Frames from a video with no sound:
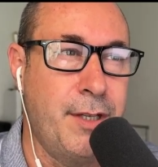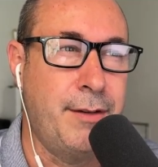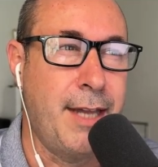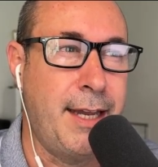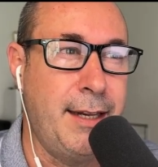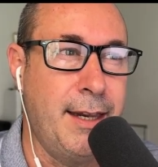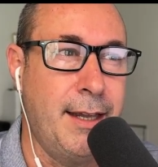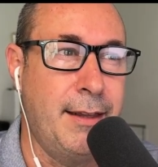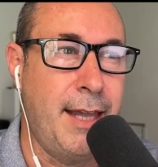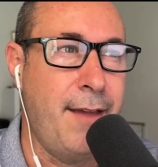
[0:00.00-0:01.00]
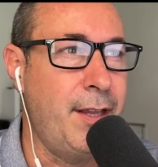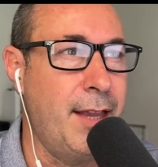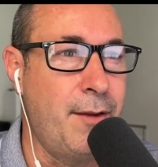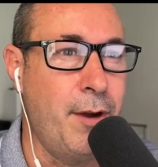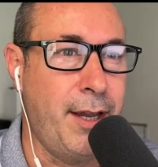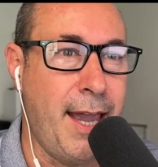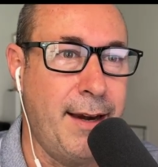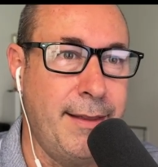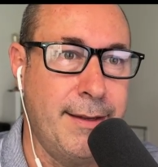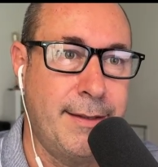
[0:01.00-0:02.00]
So taking the heavy legwork
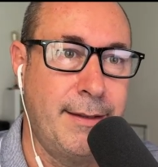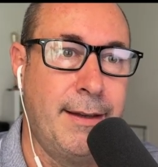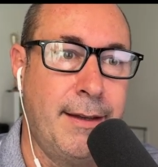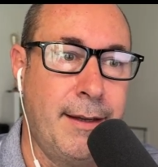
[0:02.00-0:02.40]
out of this,